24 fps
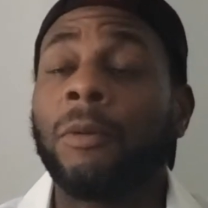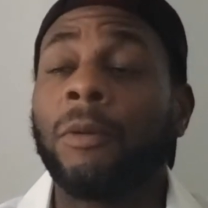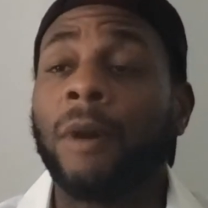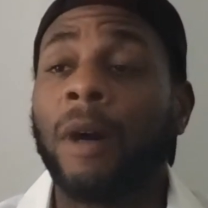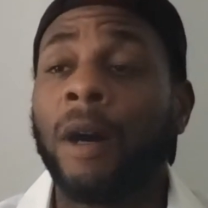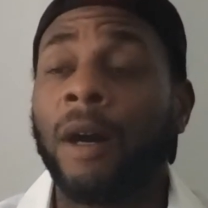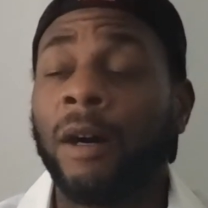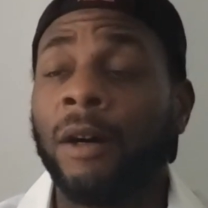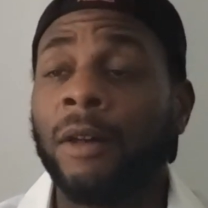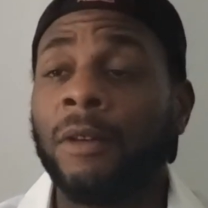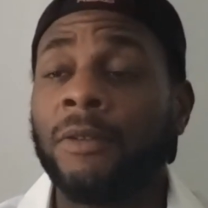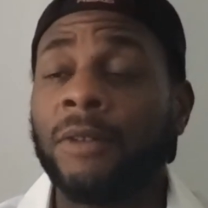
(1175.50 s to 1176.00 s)

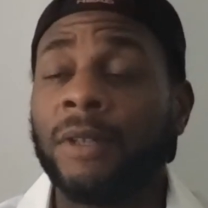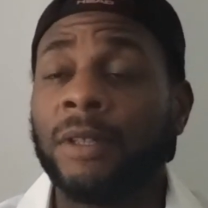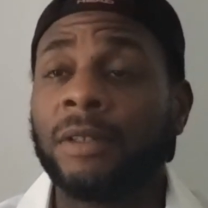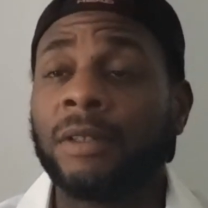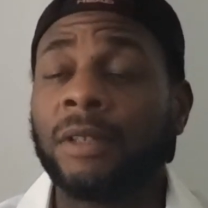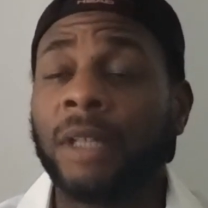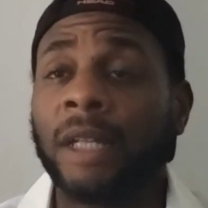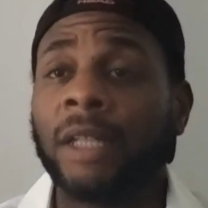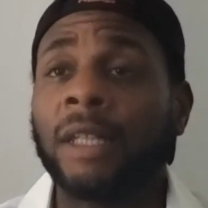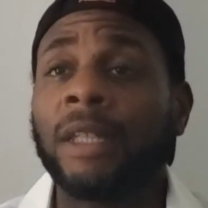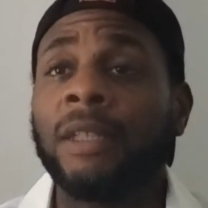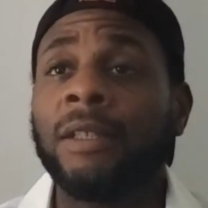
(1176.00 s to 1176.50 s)
all of this,
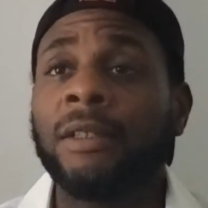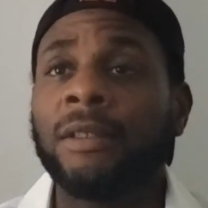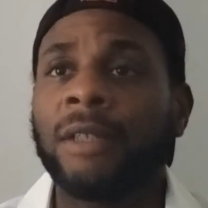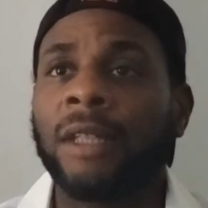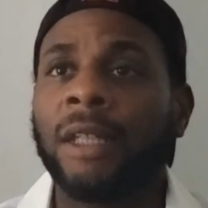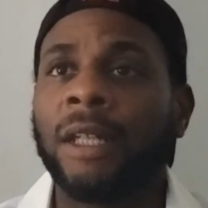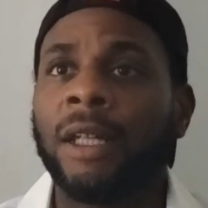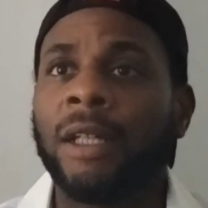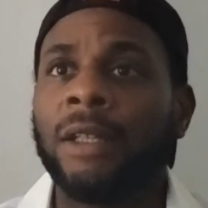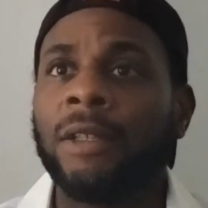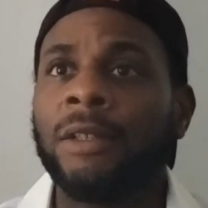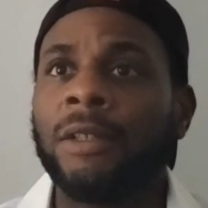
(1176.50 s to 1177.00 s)
like he
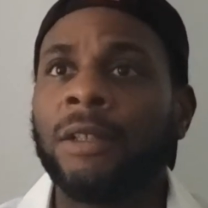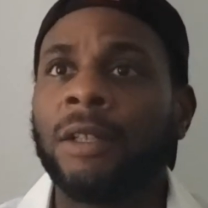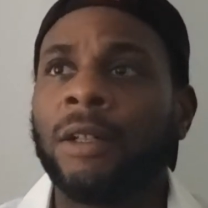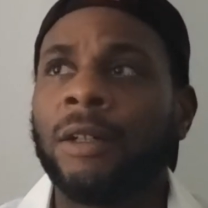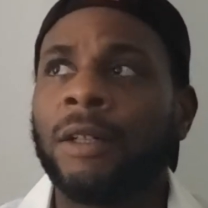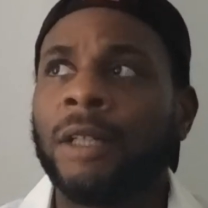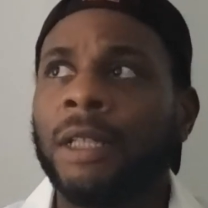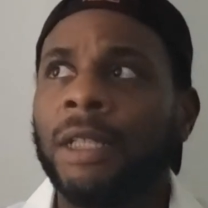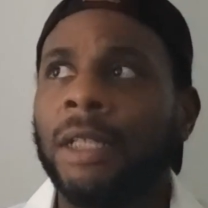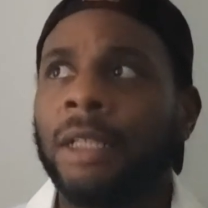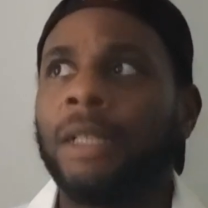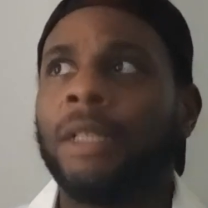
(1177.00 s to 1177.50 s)
said, you know,
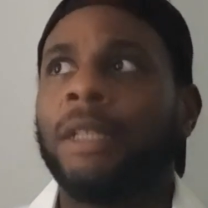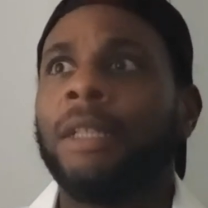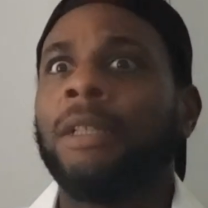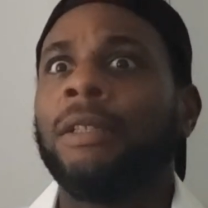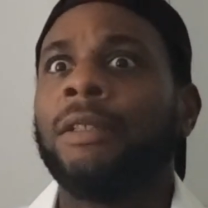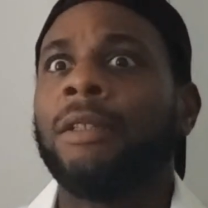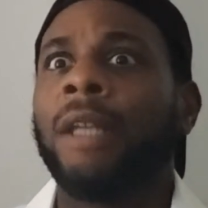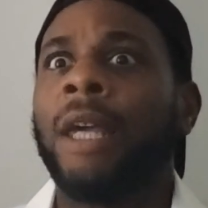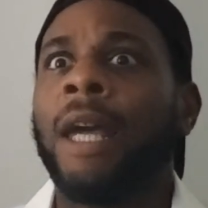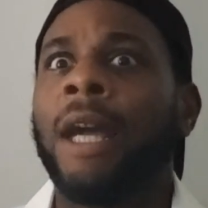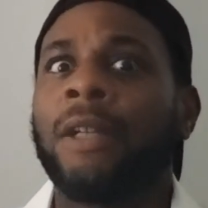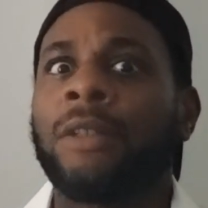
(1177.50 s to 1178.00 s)
he,
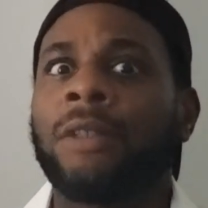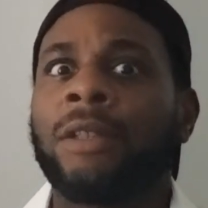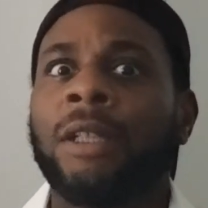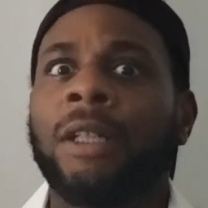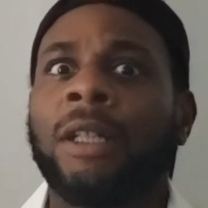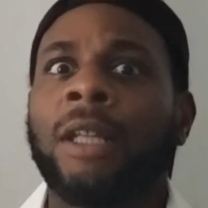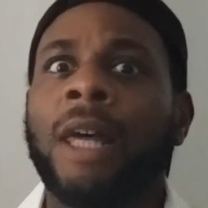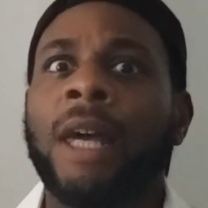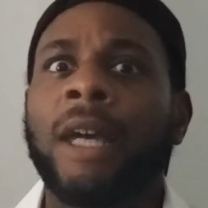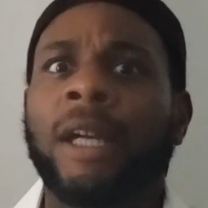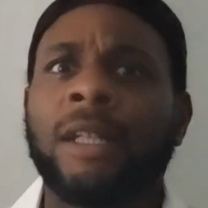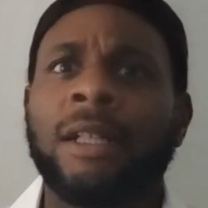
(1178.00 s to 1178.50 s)
he's actually
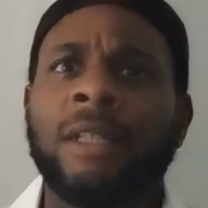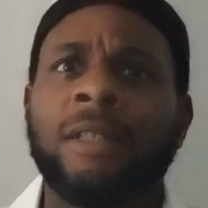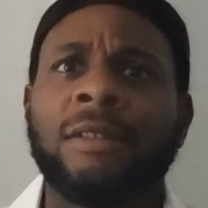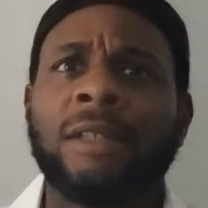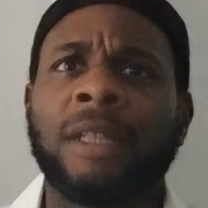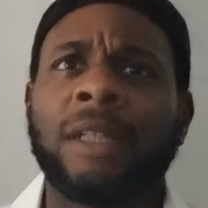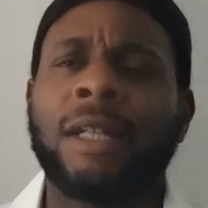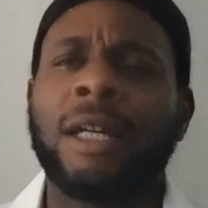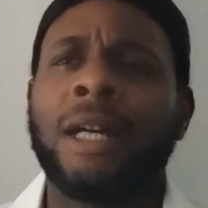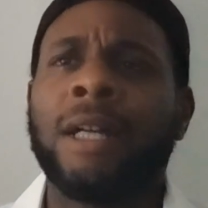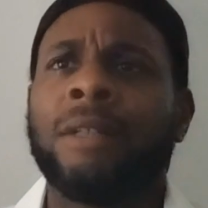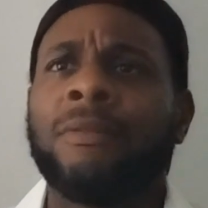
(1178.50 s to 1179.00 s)
like, he's
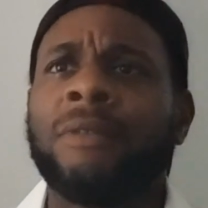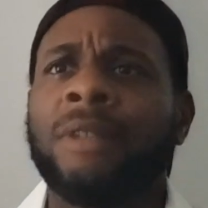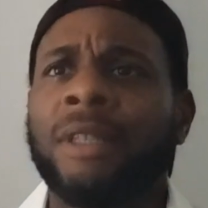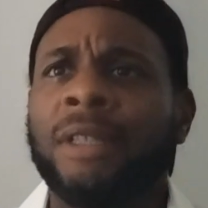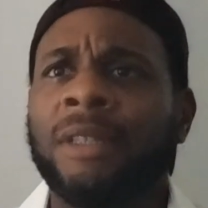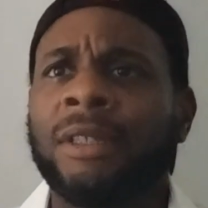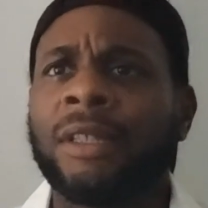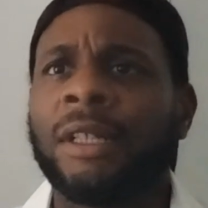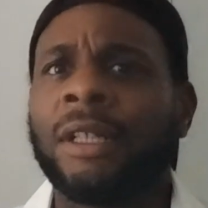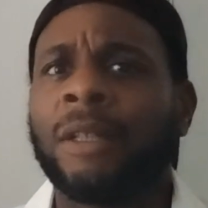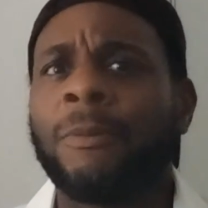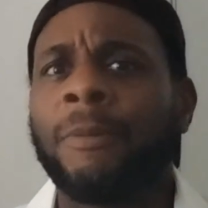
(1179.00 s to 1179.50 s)
like kind of in a
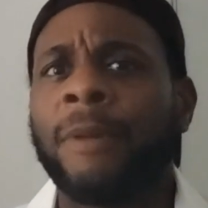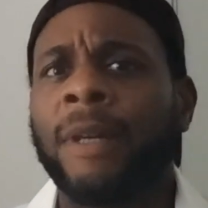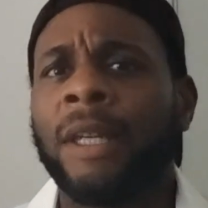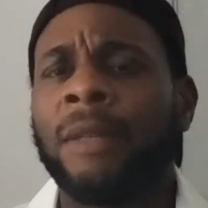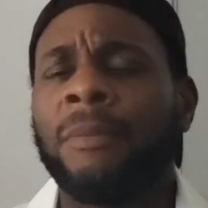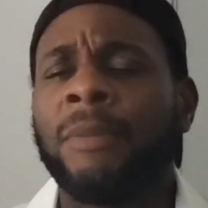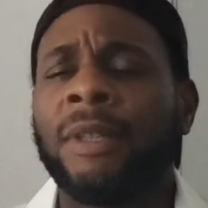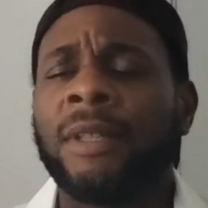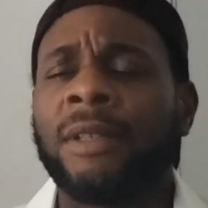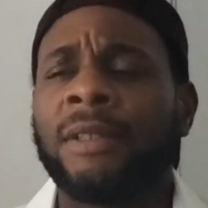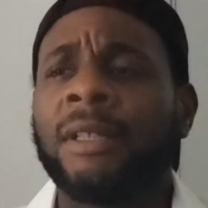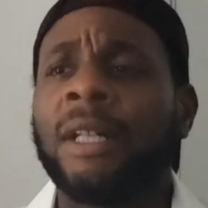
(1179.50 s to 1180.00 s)
sick way,
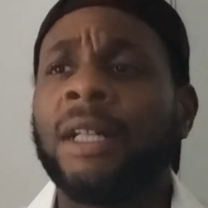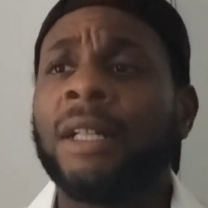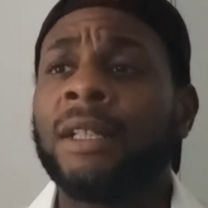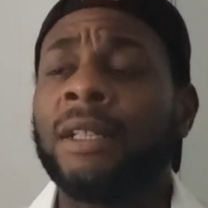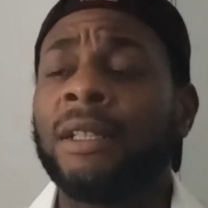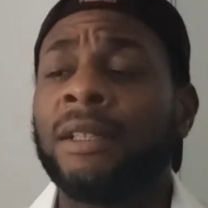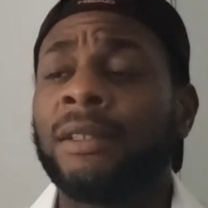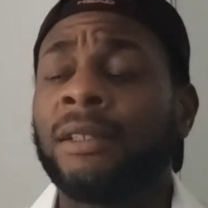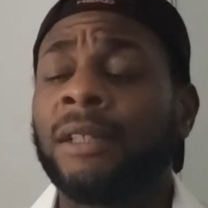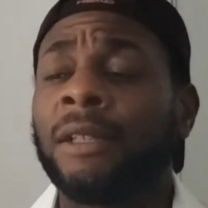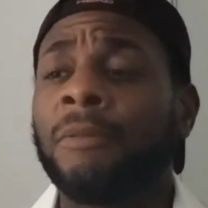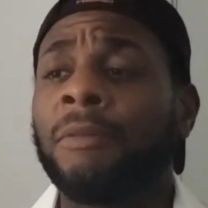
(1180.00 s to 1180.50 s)
but it's not in
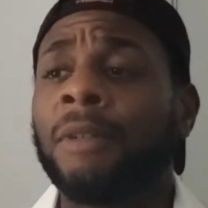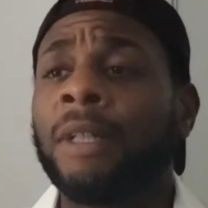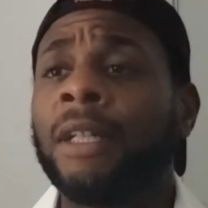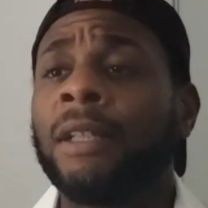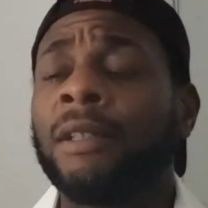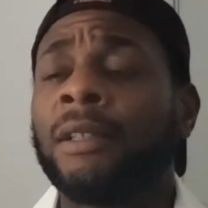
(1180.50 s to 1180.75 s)
a sick way.